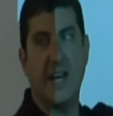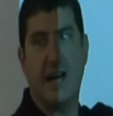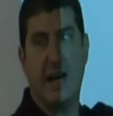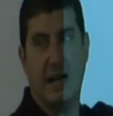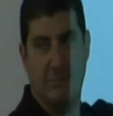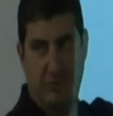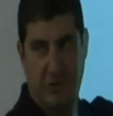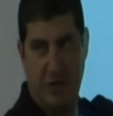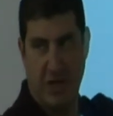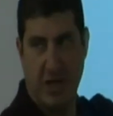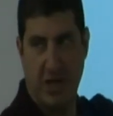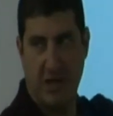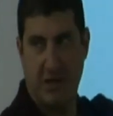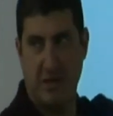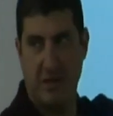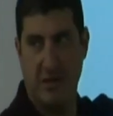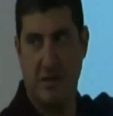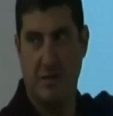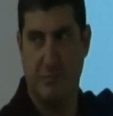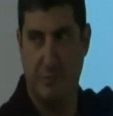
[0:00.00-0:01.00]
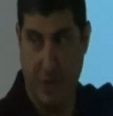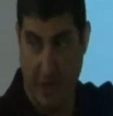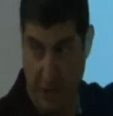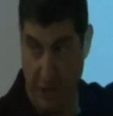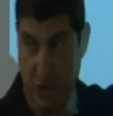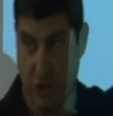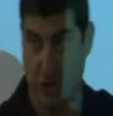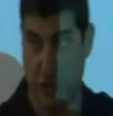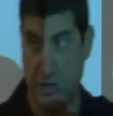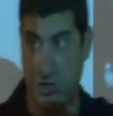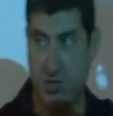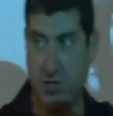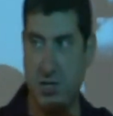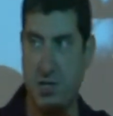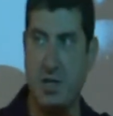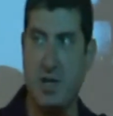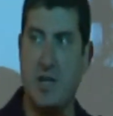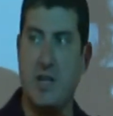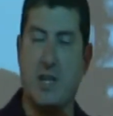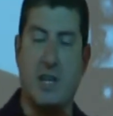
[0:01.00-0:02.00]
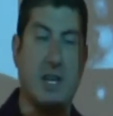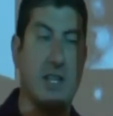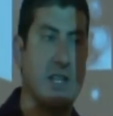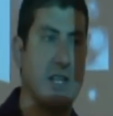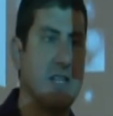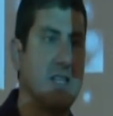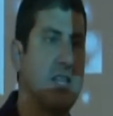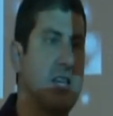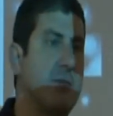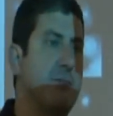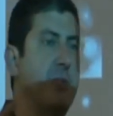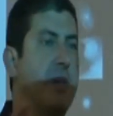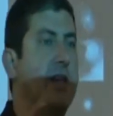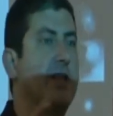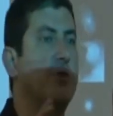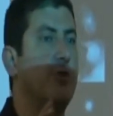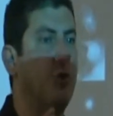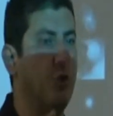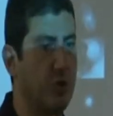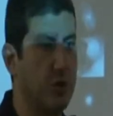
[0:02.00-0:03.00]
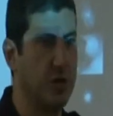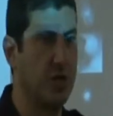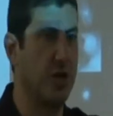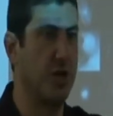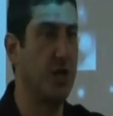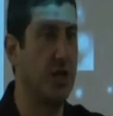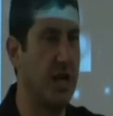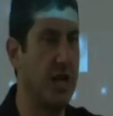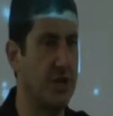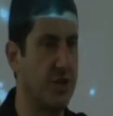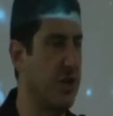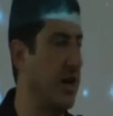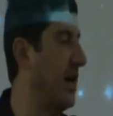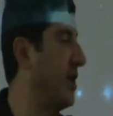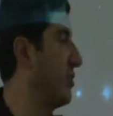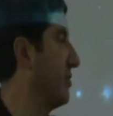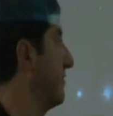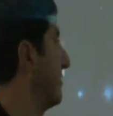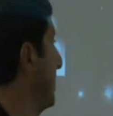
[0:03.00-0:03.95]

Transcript: object pictures and then they made a whole collage out of